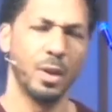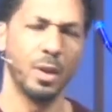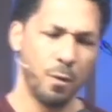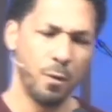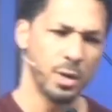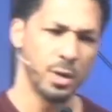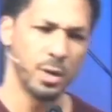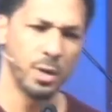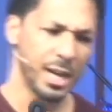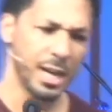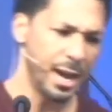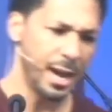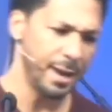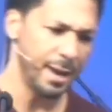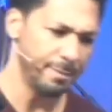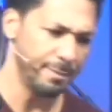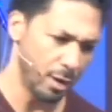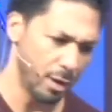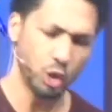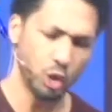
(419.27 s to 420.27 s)
for a
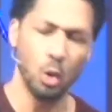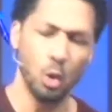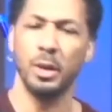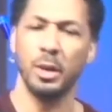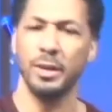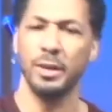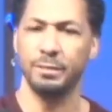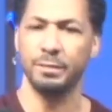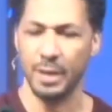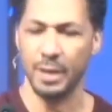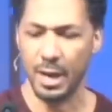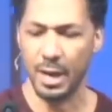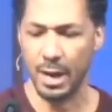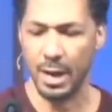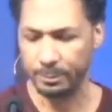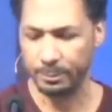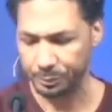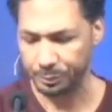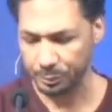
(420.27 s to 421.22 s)
time, a short-lived time.